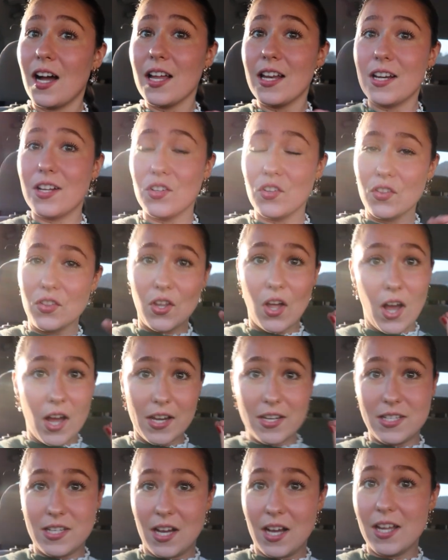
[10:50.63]
gotten a
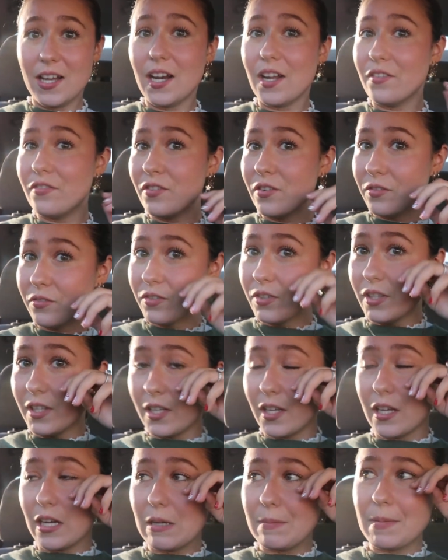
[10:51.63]
lot done. I feel really
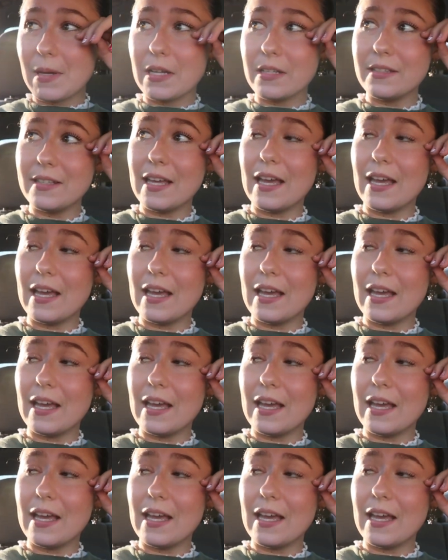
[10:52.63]
good about